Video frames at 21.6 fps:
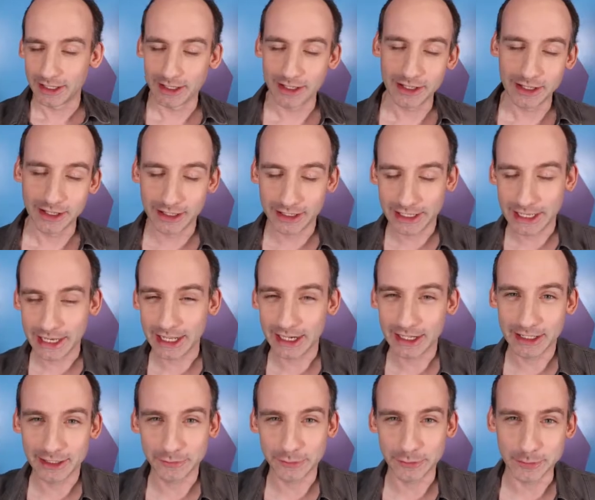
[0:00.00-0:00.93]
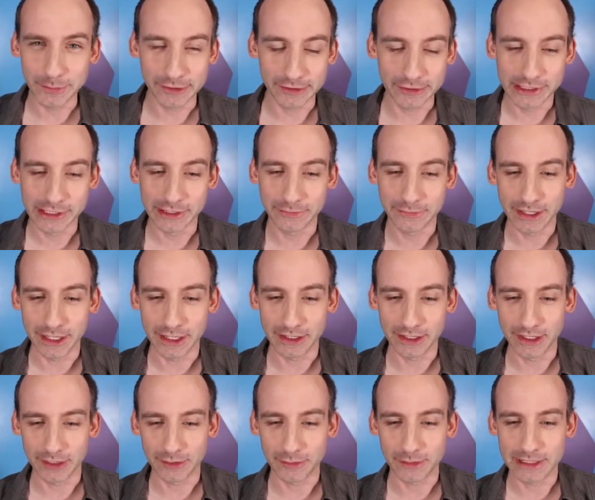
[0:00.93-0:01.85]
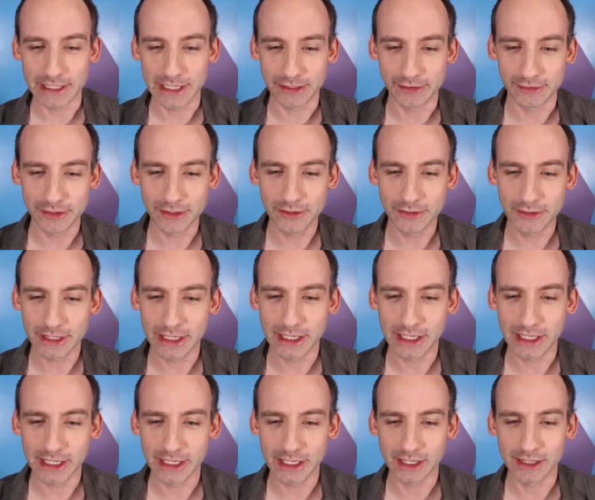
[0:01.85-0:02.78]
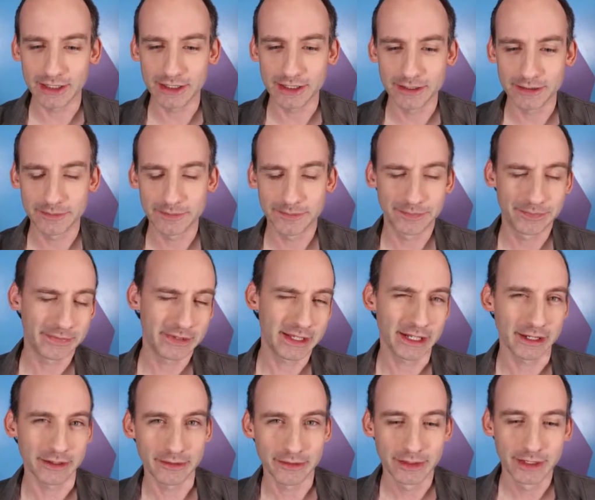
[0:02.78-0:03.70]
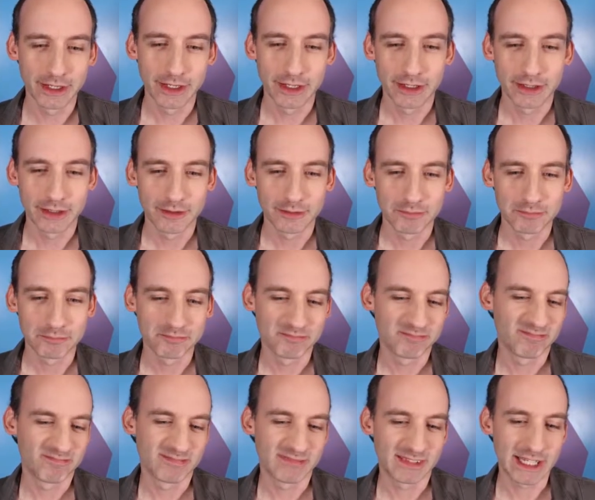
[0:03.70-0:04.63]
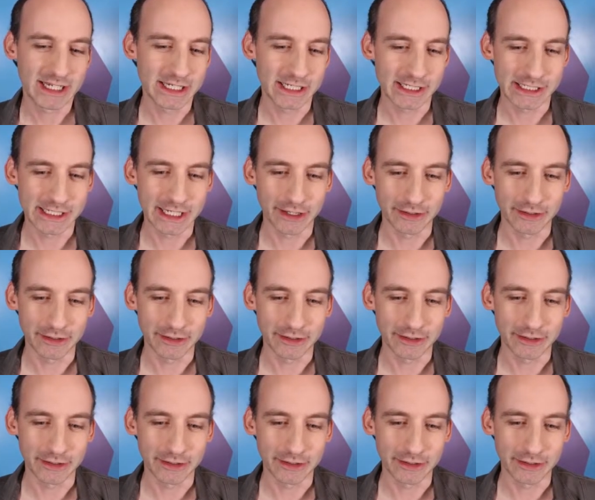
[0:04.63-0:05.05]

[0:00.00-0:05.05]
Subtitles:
a catalyst for mischief. And that's what dads do. And, you know, they just